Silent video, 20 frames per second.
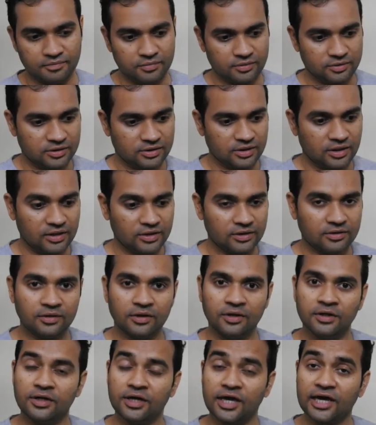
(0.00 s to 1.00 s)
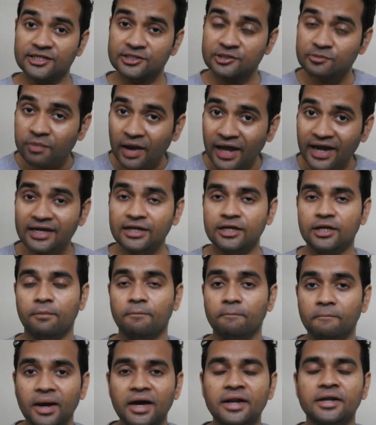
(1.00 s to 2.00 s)
say explained in a
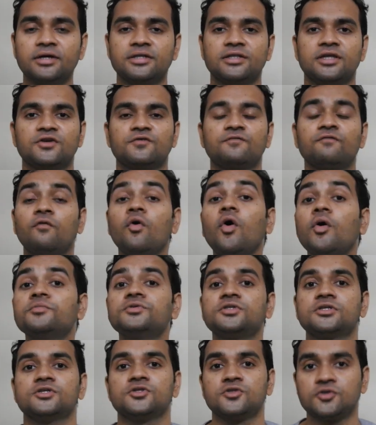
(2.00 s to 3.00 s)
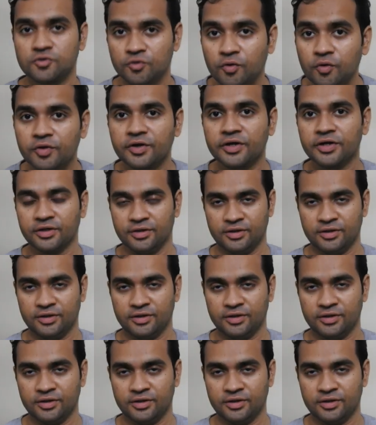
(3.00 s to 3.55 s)
manner that forms a story.